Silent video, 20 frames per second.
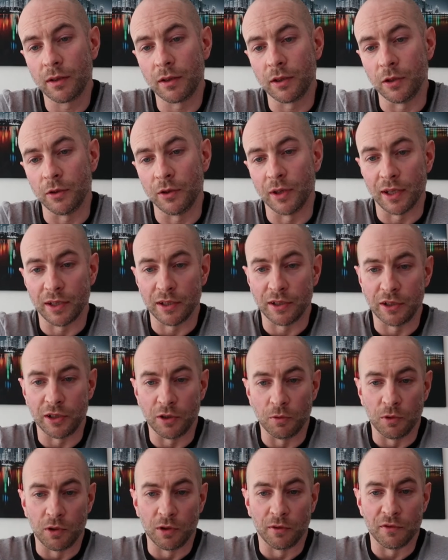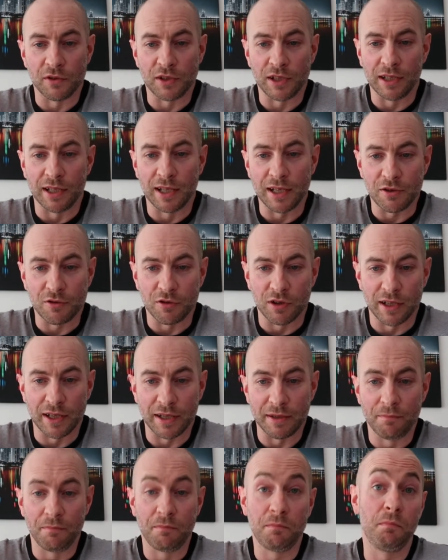You would obviously
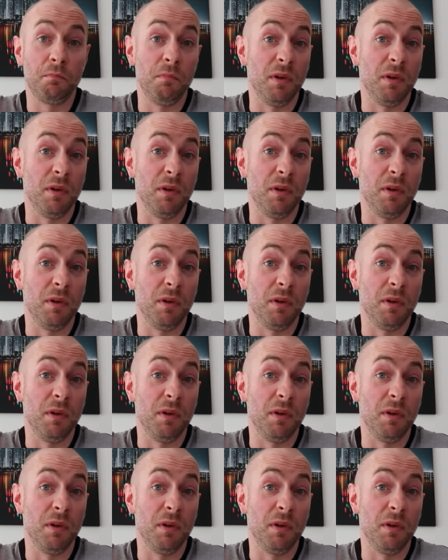literally,